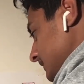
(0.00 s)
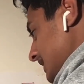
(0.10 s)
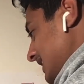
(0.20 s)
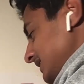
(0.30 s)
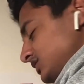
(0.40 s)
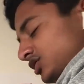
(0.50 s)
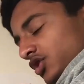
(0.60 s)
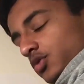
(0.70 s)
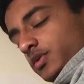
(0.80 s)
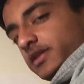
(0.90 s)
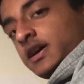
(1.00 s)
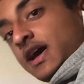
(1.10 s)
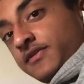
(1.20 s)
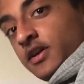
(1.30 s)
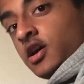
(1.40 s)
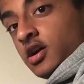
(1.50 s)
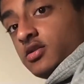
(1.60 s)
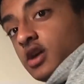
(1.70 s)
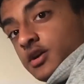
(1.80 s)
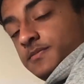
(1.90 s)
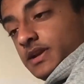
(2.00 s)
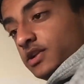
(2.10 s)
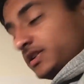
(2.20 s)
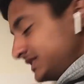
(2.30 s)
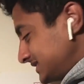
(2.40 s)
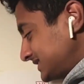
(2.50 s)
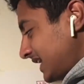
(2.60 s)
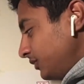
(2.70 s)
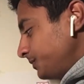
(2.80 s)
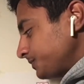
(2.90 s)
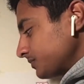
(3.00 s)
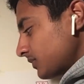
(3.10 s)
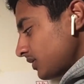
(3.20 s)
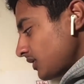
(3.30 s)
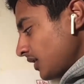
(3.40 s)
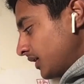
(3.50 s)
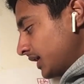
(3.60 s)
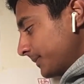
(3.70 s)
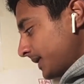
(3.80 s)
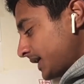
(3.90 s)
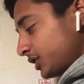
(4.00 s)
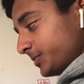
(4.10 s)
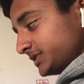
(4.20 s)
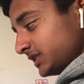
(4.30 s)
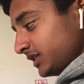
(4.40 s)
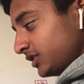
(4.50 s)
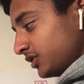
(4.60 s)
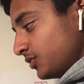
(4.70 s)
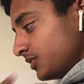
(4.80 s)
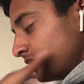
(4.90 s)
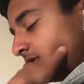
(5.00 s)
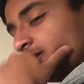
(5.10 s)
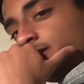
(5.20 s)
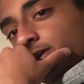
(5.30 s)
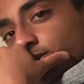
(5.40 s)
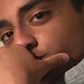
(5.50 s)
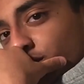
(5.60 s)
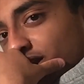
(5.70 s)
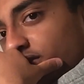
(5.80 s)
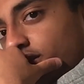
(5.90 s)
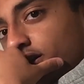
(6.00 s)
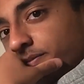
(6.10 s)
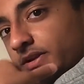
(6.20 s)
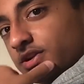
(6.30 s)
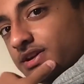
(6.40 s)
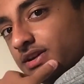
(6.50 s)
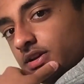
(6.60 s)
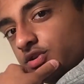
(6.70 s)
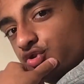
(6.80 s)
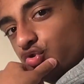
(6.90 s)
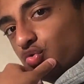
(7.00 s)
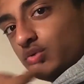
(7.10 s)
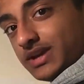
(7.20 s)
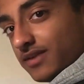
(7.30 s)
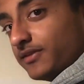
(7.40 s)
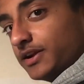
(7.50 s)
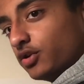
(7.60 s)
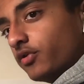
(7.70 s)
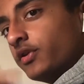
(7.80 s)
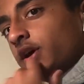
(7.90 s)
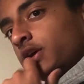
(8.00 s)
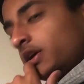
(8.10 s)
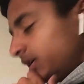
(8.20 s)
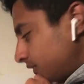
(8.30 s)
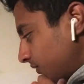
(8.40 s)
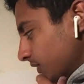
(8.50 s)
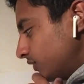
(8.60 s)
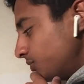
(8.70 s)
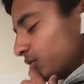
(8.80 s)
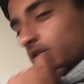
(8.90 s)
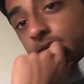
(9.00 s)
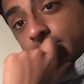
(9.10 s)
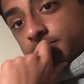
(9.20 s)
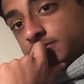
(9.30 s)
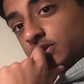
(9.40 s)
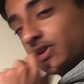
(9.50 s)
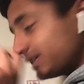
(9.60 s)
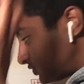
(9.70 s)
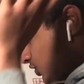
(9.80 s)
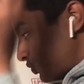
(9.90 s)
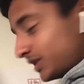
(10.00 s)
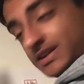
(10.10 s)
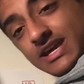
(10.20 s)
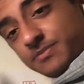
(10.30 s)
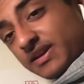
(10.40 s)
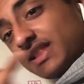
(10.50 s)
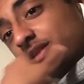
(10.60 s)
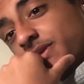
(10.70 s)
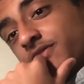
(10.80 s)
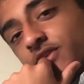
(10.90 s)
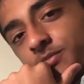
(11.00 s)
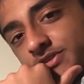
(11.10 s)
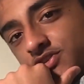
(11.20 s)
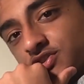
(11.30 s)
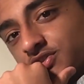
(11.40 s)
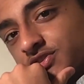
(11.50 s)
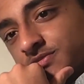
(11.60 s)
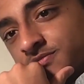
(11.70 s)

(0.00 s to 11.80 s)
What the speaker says: Alex Scott, with a heavy heart, I'd be looking to sell. Hanno Masengo as well, I'd be looking to get rid of from the football club. So that's who I'd keep in the midfield positions.